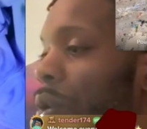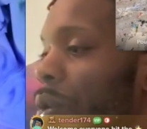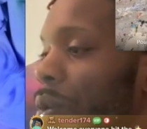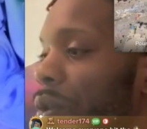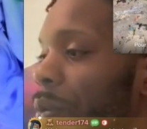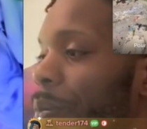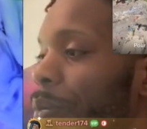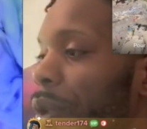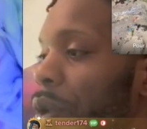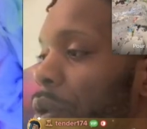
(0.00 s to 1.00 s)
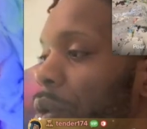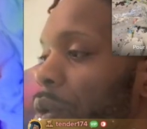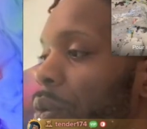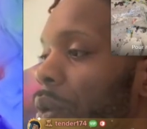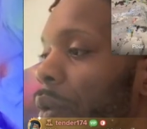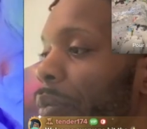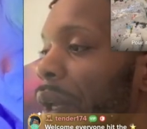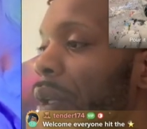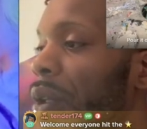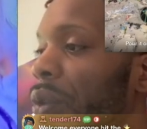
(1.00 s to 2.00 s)
use blue,
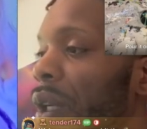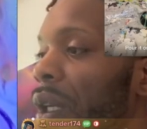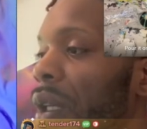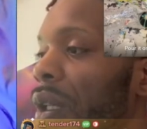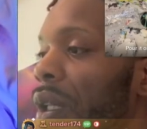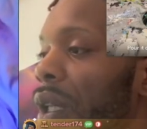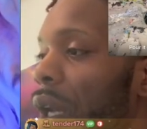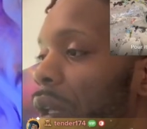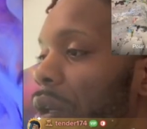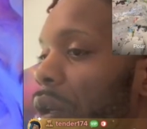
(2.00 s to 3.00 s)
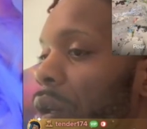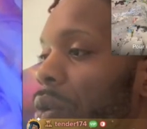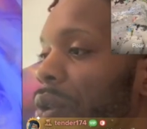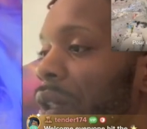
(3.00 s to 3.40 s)
mint green, yellow,